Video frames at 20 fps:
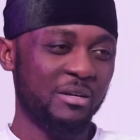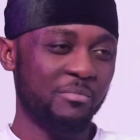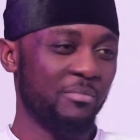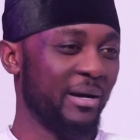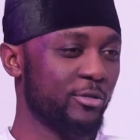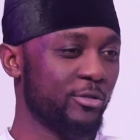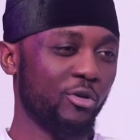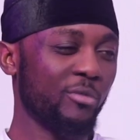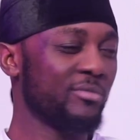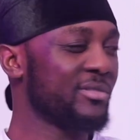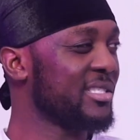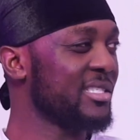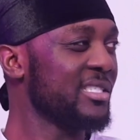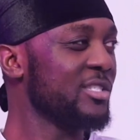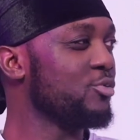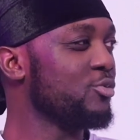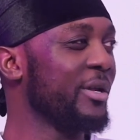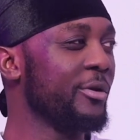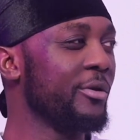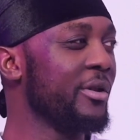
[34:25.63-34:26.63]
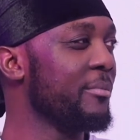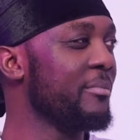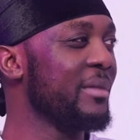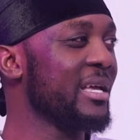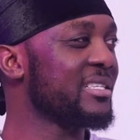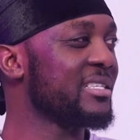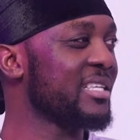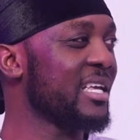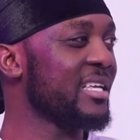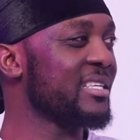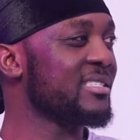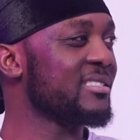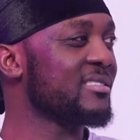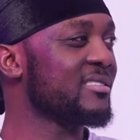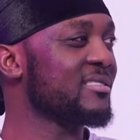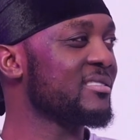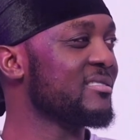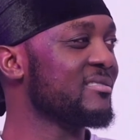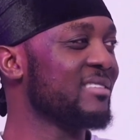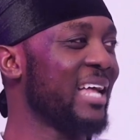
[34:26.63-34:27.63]
But some things we don't make
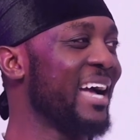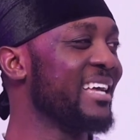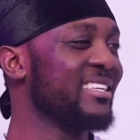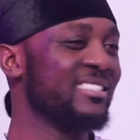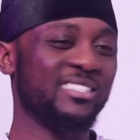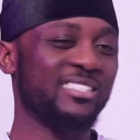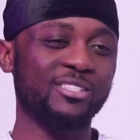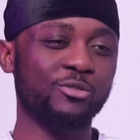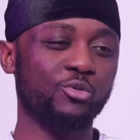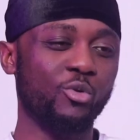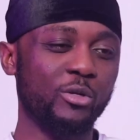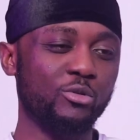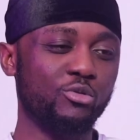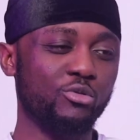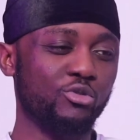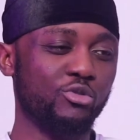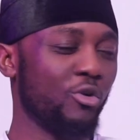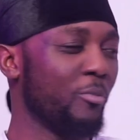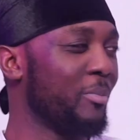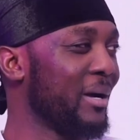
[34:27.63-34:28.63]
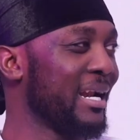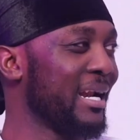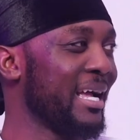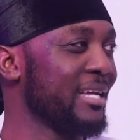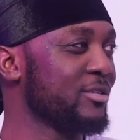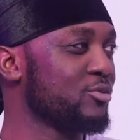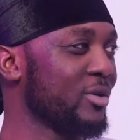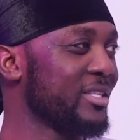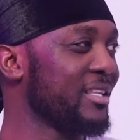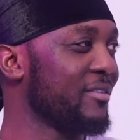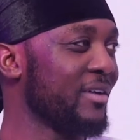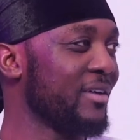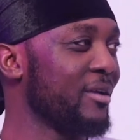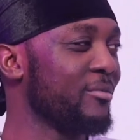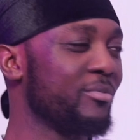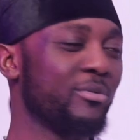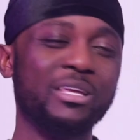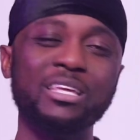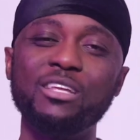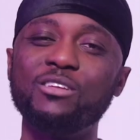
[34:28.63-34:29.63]
sense, that is just going to jeopardize whatever.
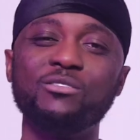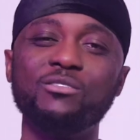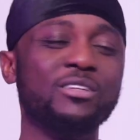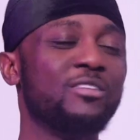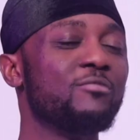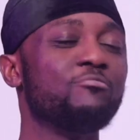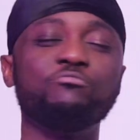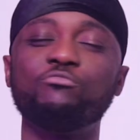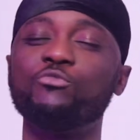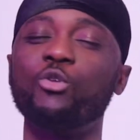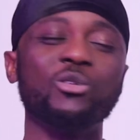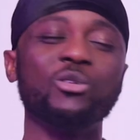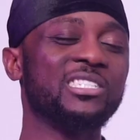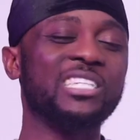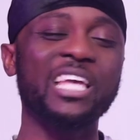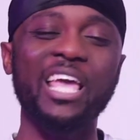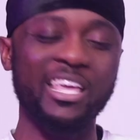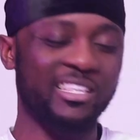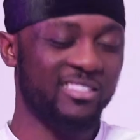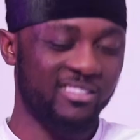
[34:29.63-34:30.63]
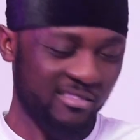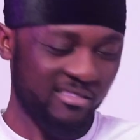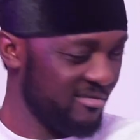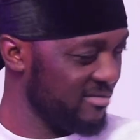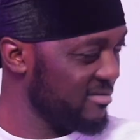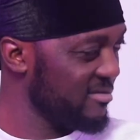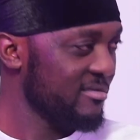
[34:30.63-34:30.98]
Don't share it.